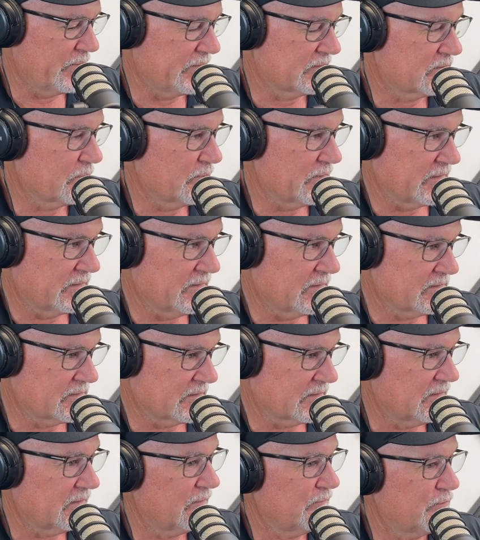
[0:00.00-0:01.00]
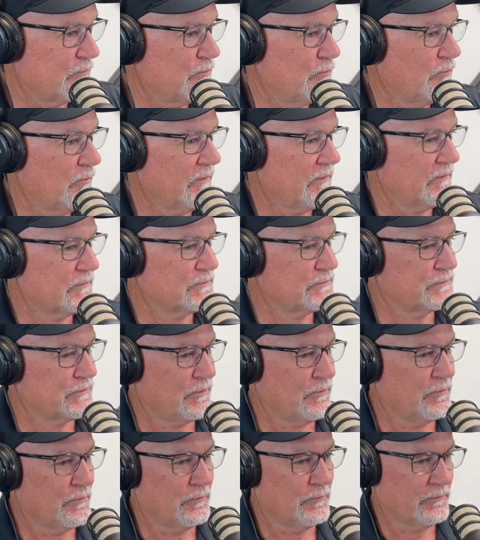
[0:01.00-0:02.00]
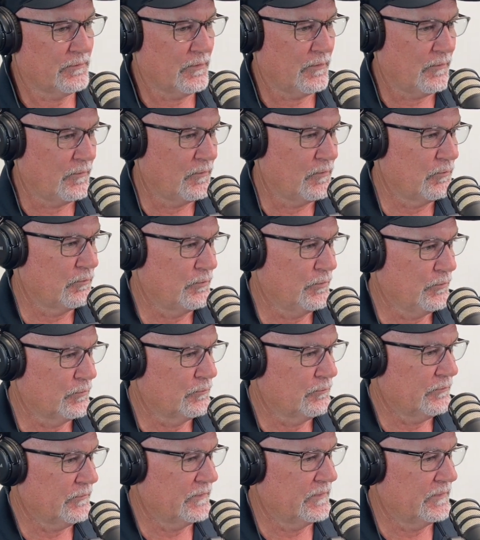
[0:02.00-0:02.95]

somebody dizzy. If you want to show the whole room,